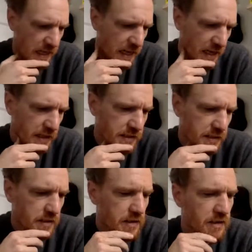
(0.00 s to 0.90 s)
And
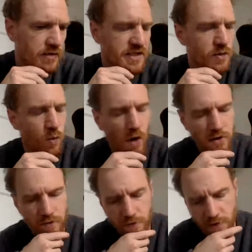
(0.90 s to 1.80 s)
this is one
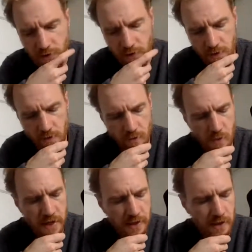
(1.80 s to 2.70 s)
of the
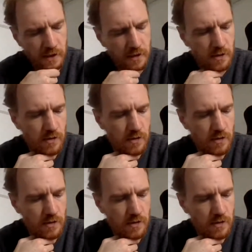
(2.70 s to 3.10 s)
many